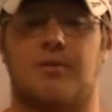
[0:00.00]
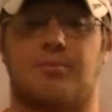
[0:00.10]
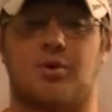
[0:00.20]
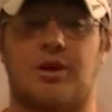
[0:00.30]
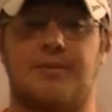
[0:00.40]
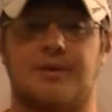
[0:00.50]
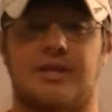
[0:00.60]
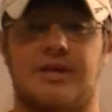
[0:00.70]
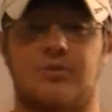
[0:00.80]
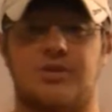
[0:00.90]
programming
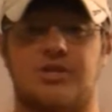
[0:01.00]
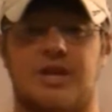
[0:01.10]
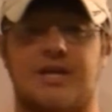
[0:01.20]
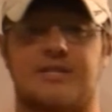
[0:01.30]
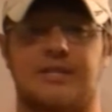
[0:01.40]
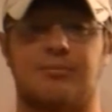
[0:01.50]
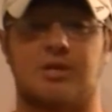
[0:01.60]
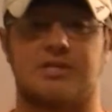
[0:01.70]
language like C++,